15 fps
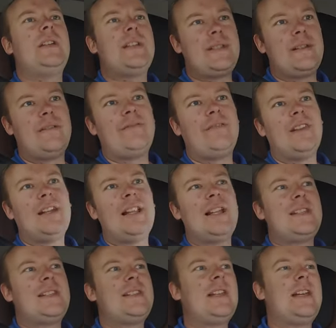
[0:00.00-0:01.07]
Yes, I've
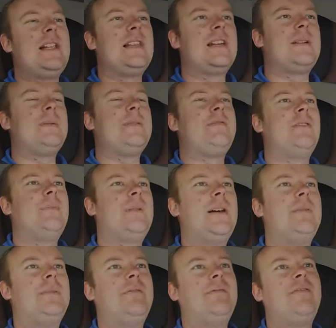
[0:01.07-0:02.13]
neglected it a little bit for
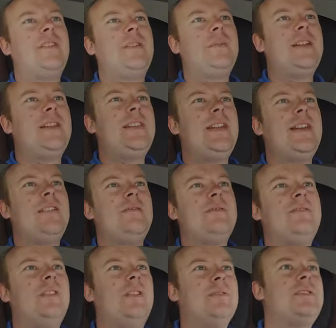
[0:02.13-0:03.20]
about a month and a bit now,
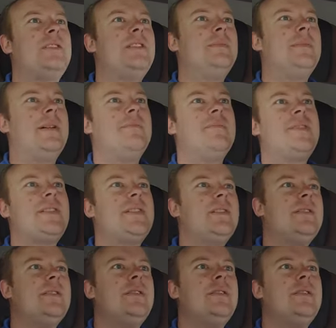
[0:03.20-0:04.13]
not two months.